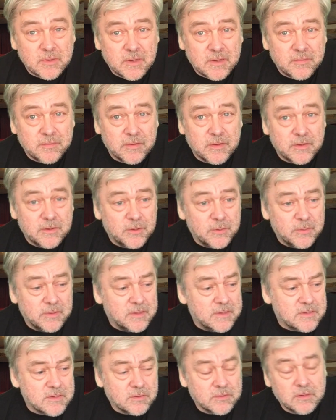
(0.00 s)
if you're doing
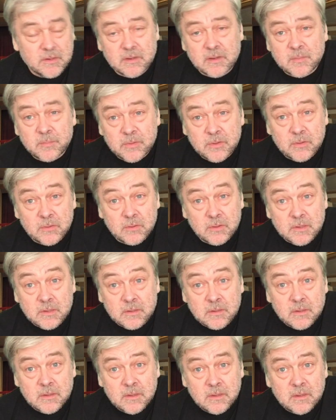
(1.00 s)
this on your computer,
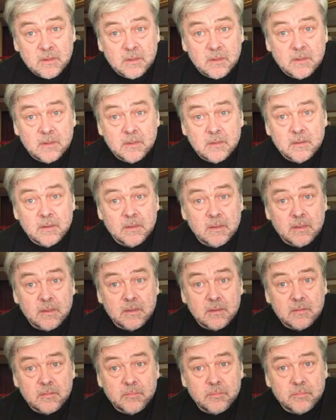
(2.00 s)

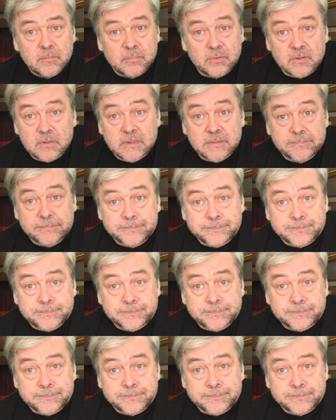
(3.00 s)
brilliant.